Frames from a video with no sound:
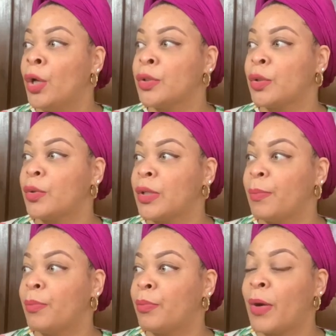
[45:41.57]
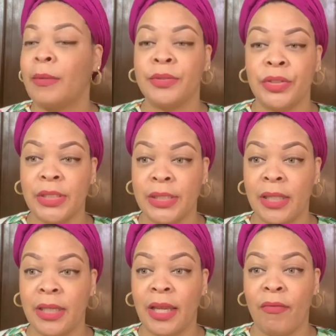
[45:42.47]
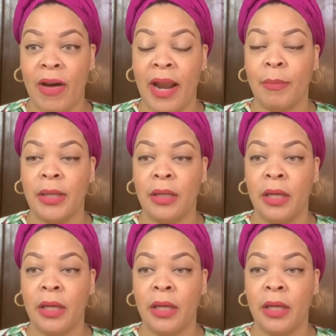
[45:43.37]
So it probably is just the environment.